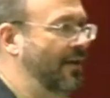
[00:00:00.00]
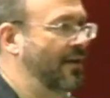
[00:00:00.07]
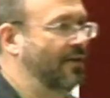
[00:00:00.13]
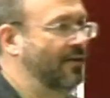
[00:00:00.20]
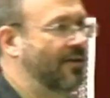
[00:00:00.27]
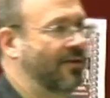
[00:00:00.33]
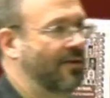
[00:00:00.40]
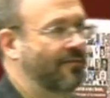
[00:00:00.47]

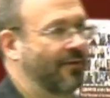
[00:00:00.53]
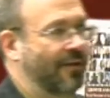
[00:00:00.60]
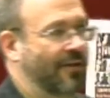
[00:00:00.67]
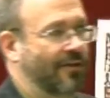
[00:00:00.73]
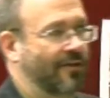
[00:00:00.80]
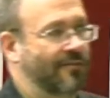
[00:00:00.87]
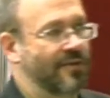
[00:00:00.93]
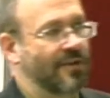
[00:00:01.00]
into the
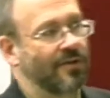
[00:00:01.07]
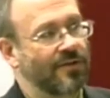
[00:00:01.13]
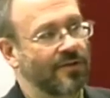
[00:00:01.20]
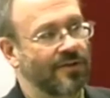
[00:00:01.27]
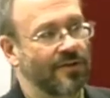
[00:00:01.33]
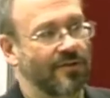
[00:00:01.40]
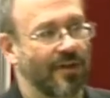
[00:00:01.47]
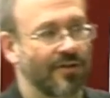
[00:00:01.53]
field of
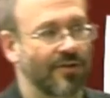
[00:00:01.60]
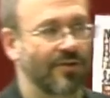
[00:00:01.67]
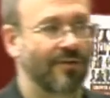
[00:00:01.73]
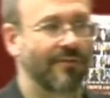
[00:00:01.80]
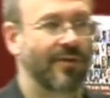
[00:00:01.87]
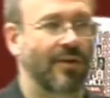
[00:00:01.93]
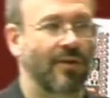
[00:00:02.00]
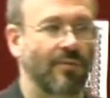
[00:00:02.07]
social structure
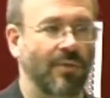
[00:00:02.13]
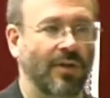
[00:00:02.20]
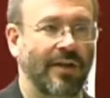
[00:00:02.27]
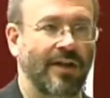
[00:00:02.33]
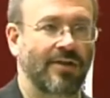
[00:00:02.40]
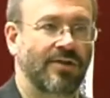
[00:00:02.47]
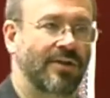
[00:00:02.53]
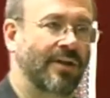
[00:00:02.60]
of
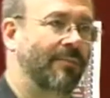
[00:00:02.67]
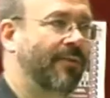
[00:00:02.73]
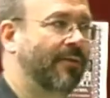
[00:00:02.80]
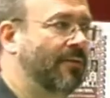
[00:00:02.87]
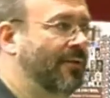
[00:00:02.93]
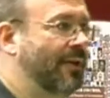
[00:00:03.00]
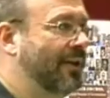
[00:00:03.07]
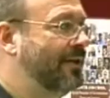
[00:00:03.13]
accumulation. Up
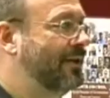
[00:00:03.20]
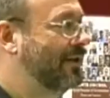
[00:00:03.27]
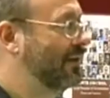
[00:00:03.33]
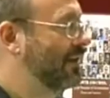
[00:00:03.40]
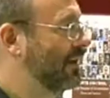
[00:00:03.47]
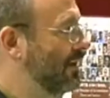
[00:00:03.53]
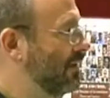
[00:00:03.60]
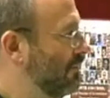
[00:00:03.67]
through
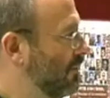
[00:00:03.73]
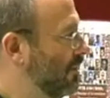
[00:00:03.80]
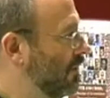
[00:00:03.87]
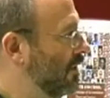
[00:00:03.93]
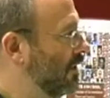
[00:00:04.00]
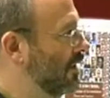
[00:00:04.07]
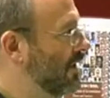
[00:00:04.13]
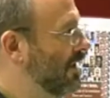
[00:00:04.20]

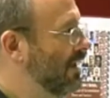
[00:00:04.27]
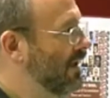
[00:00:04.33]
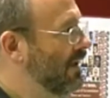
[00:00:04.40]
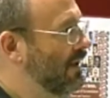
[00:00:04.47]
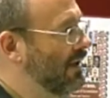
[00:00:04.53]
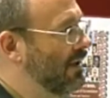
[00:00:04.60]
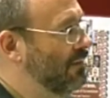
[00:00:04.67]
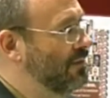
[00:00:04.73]
1994,
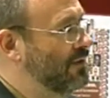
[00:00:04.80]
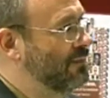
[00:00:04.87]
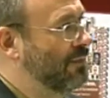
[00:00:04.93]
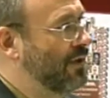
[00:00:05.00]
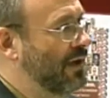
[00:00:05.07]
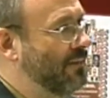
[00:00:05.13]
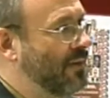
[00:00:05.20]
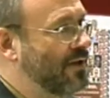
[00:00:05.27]
it was
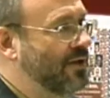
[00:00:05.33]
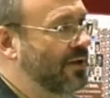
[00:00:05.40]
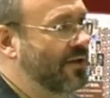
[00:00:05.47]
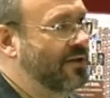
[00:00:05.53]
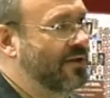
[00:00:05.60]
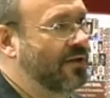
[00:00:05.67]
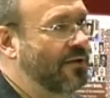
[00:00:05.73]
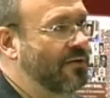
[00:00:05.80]
pretty much
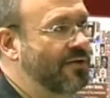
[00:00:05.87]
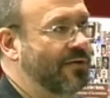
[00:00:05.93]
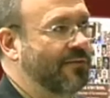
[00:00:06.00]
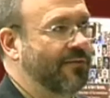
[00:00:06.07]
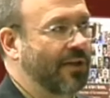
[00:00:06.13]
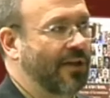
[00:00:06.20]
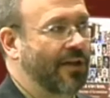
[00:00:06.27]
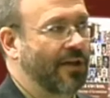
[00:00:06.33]

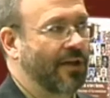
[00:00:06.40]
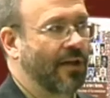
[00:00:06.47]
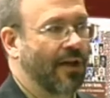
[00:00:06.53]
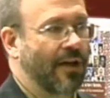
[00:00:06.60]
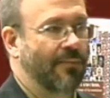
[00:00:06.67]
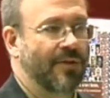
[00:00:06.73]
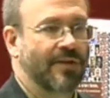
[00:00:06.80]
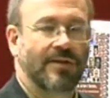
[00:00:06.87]
exclusively
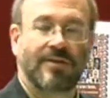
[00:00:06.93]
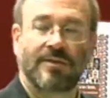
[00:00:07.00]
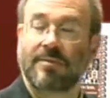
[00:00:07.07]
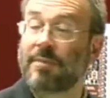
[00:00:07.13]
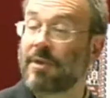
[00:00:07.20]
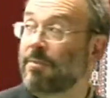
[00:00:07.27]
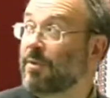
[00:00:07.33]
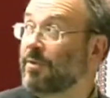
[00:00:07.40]
economists,
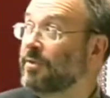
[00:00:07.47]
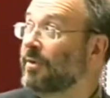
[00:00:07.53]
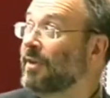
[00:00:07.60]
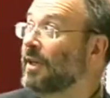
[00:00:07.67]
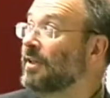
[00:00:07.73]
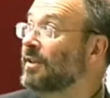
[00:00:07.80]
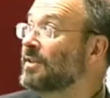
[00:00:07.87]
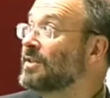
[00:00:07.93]
or people
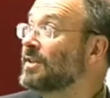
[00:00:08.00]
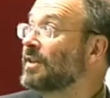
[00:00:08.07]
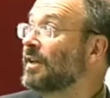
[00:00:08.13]
trained as